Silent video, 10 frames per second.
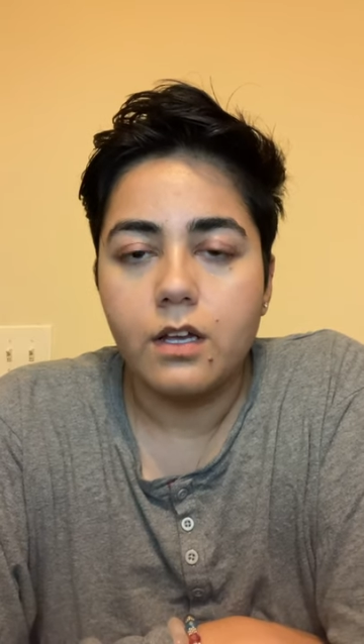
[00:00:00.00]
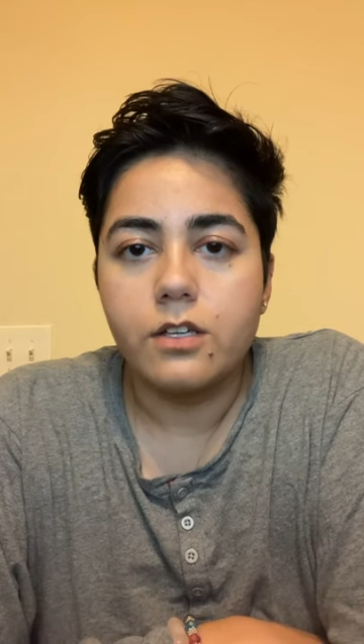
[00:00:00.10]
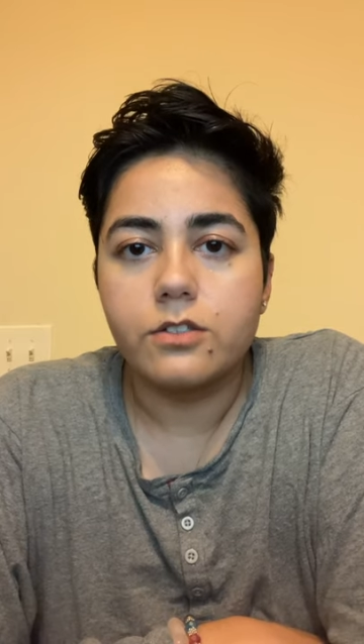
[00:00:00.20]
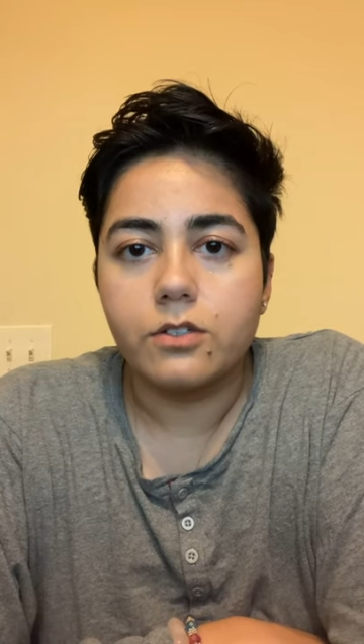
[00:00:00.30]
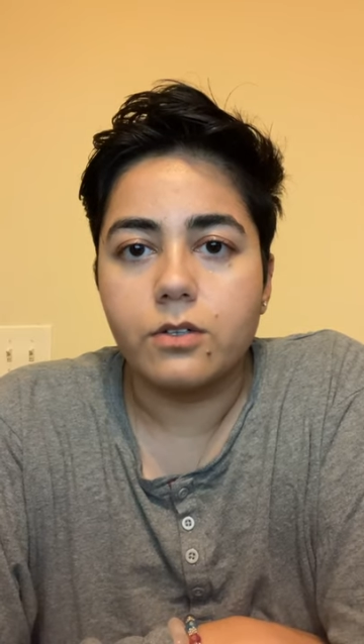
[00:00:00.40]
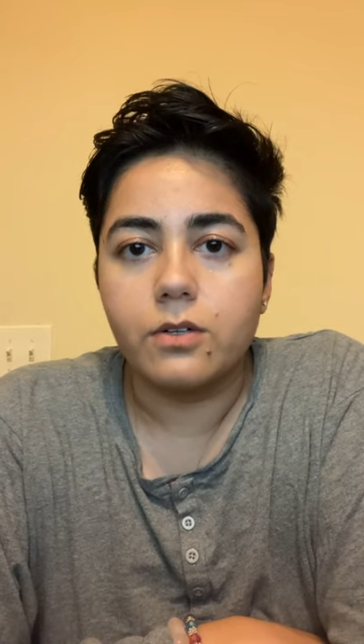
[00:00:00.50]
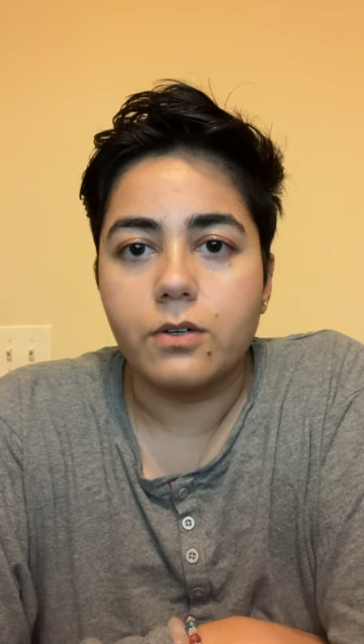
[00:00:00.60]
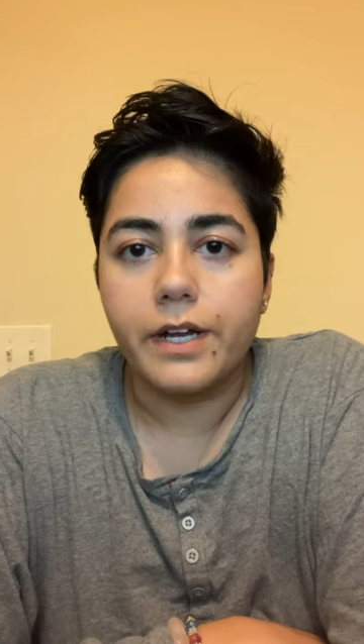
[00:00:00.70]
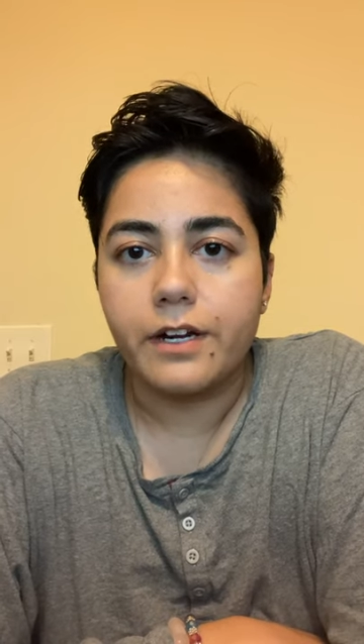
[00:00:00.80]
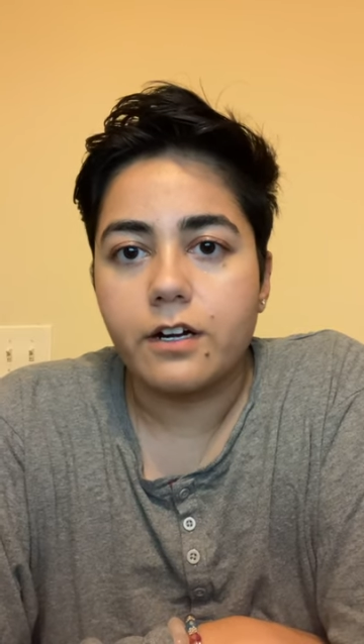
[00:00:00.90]
So,
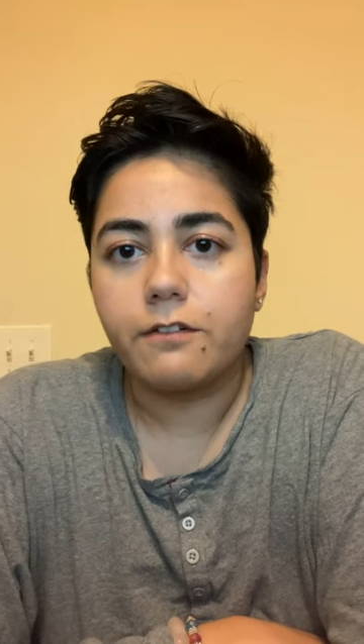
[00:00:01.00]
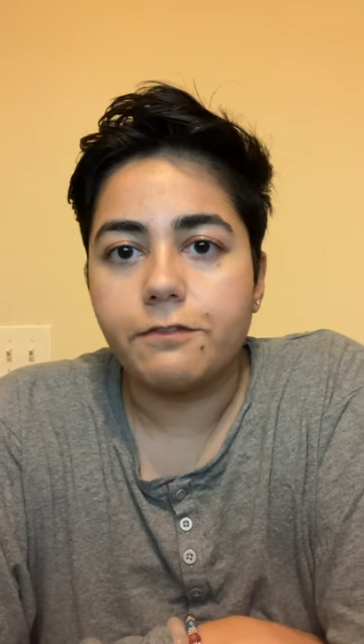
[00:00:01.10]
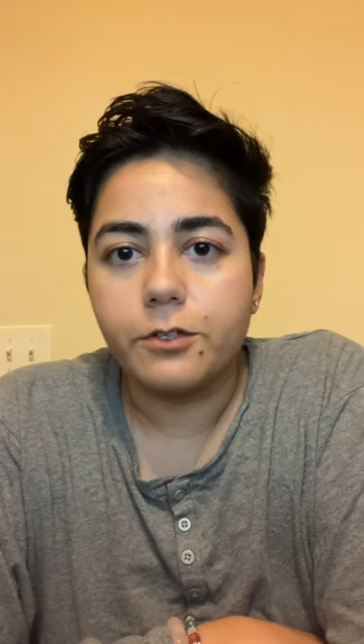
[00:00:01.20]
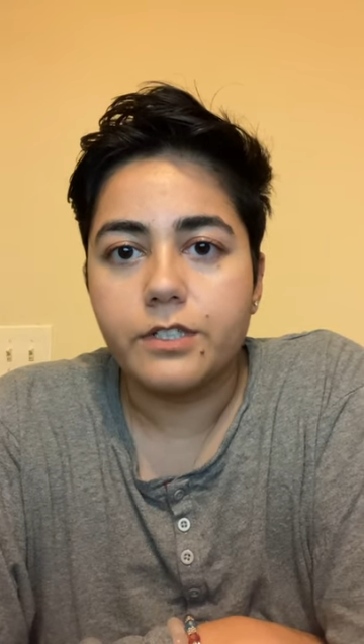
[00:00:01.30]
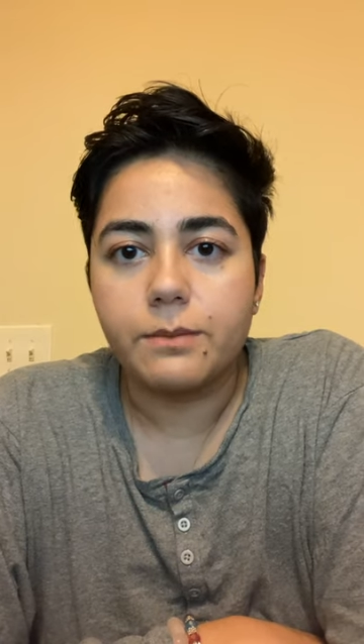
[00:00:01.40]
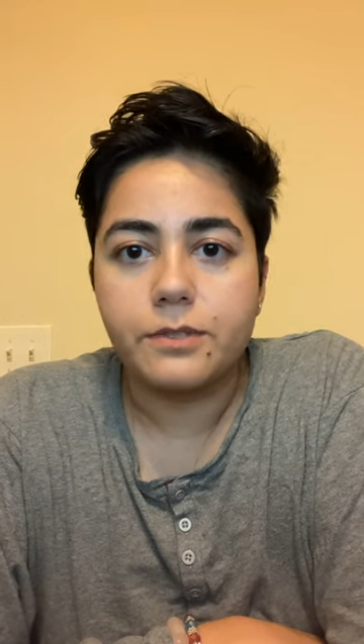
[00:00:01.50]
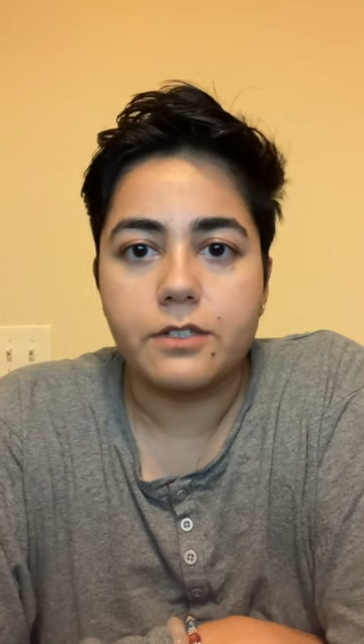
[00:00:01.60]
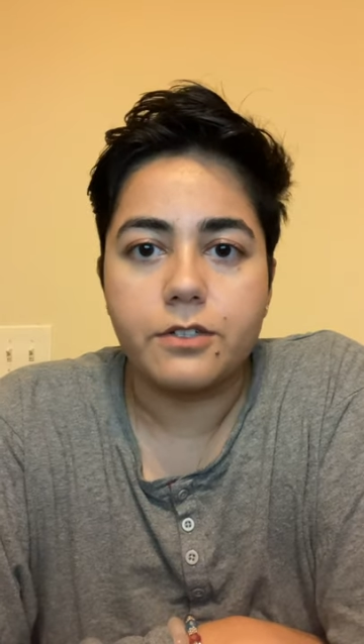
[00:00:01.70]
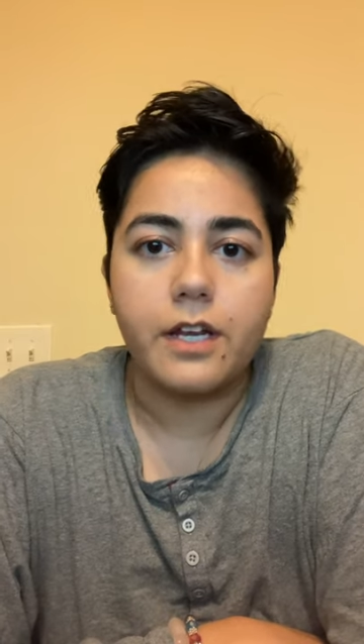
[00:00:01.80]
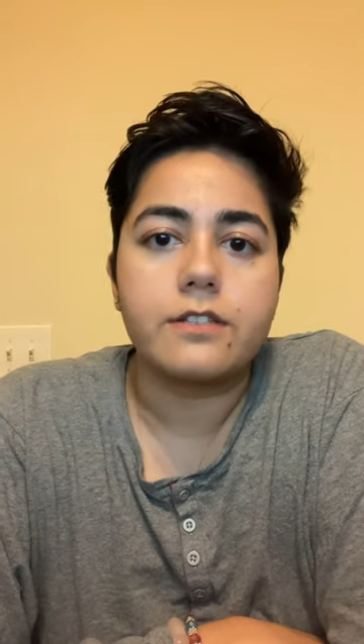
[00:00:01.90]
here are a few tips and
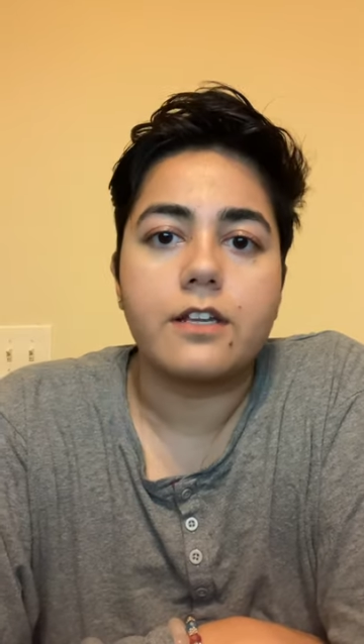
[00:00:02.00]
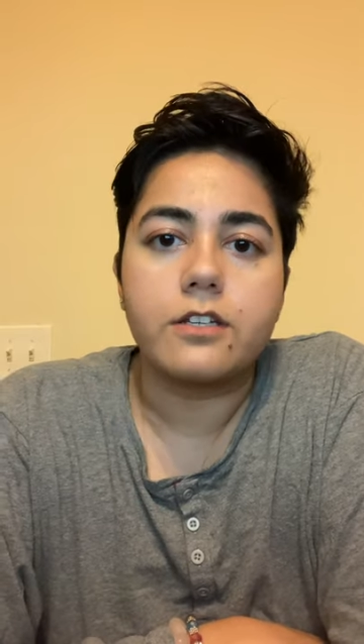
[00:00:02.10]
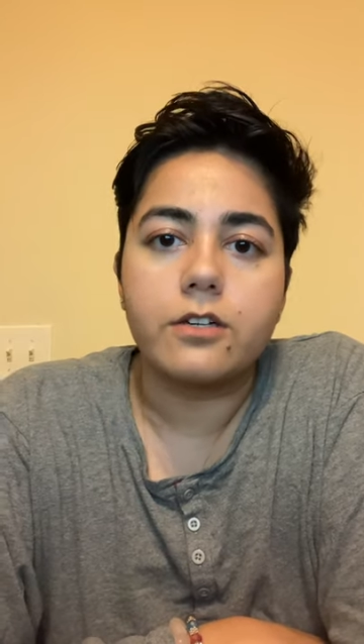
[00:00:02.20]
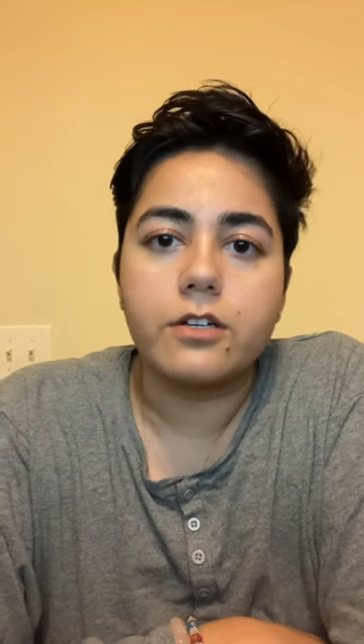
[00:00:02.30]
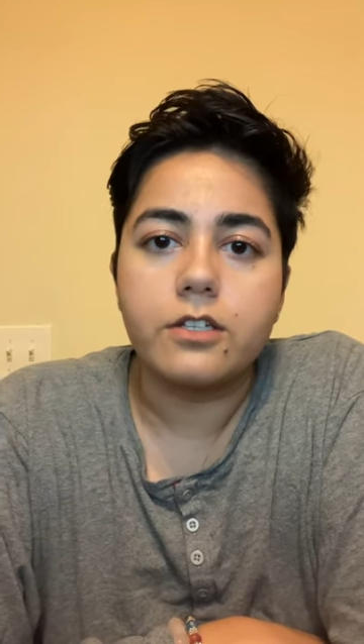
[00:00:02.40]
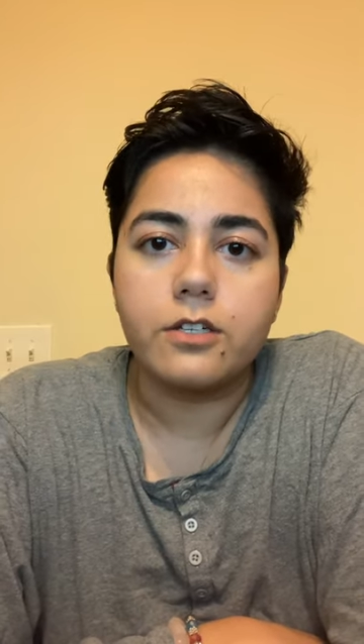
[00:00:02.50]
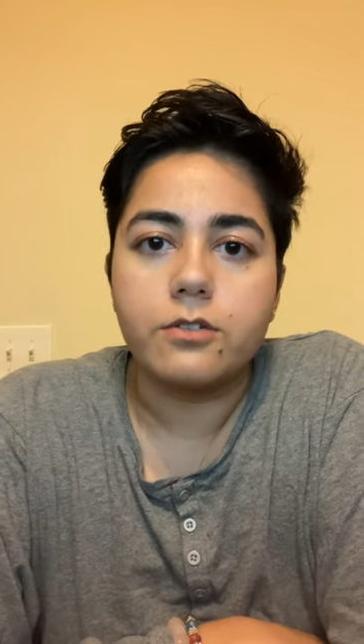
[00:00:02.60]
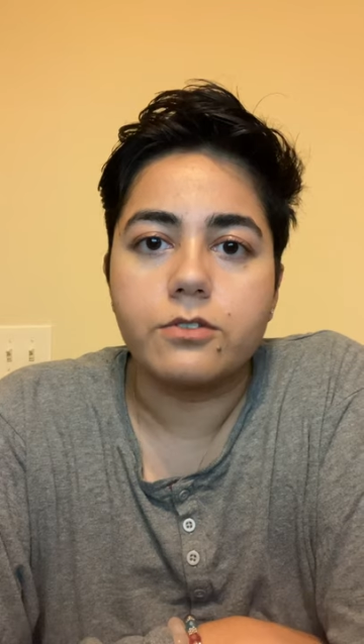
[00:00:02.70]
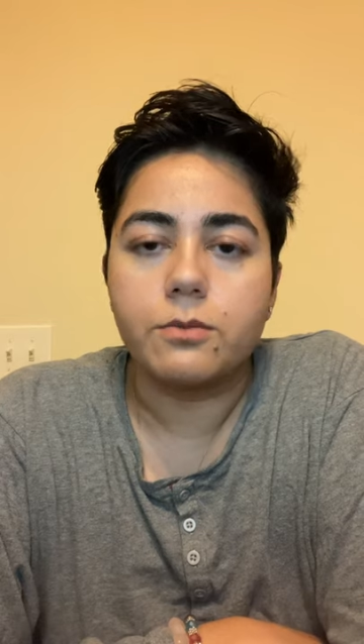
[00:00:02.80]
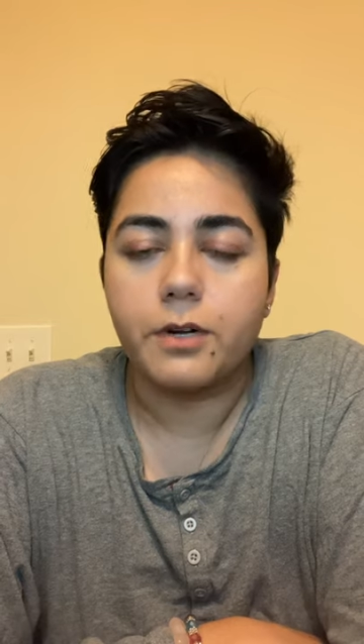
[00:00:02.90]
tricks that you could
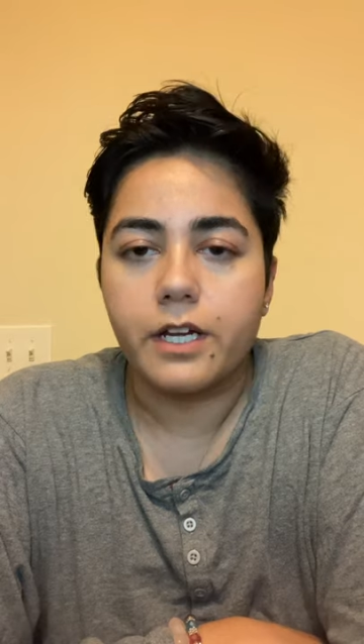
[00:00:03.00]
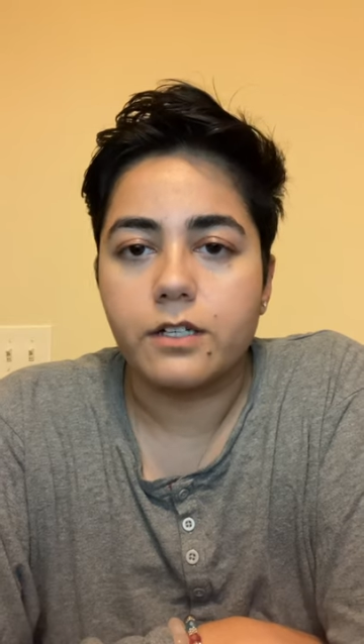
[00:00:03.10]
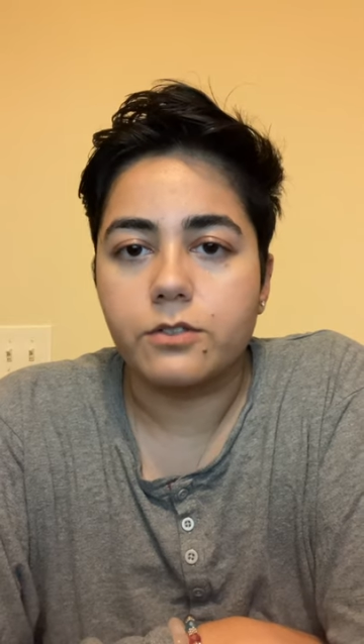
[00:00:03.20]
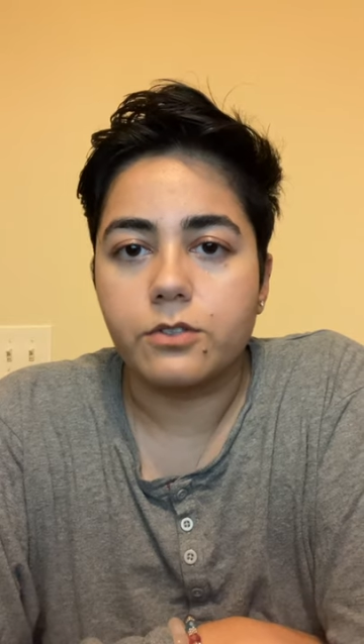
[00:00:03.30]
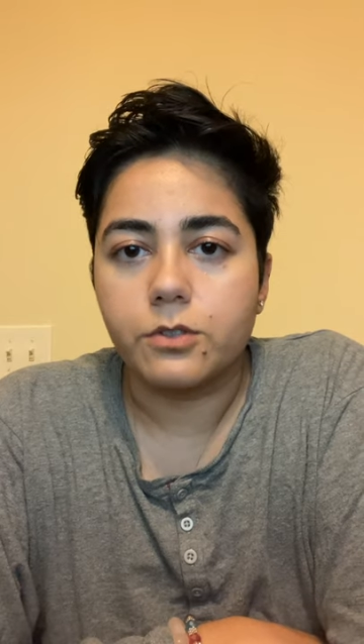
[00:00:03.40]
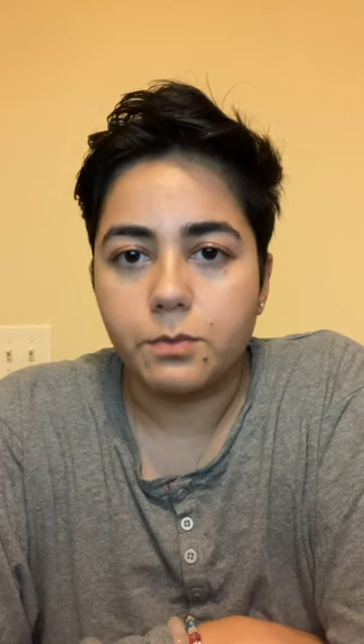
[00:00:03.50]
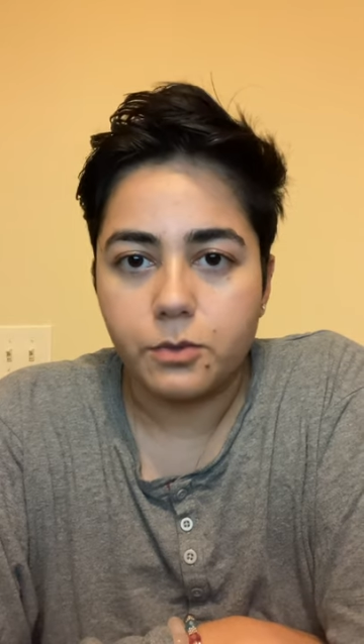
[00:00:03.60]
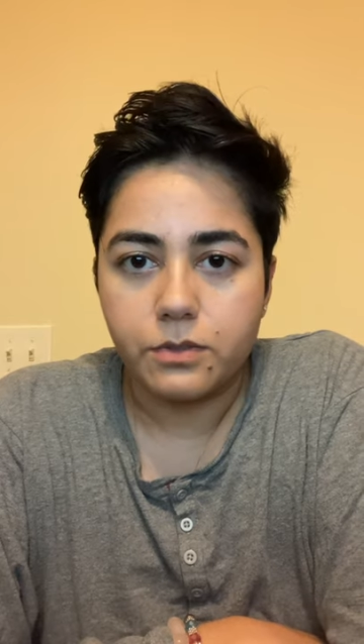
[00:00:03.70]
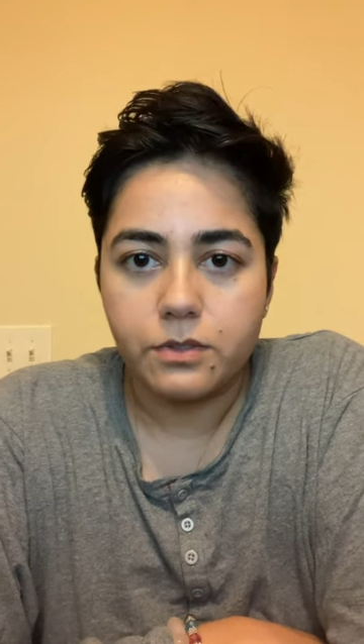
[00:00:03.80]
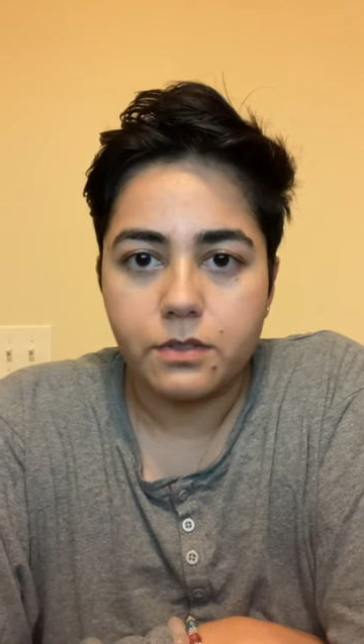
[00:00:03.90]
use to break into those
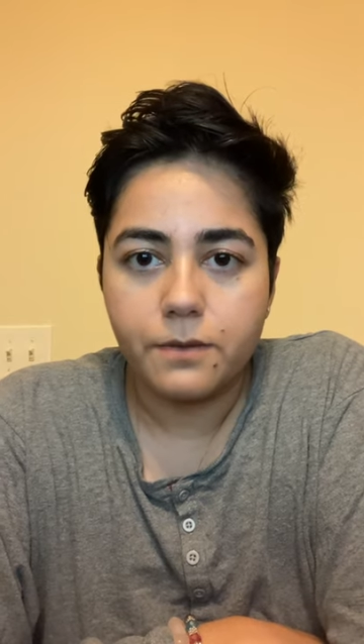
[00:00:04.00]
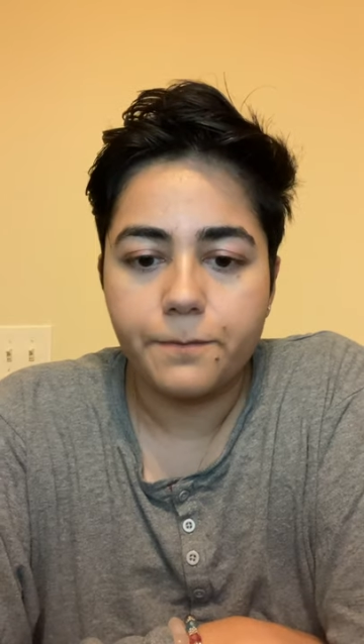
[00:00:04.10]
boots.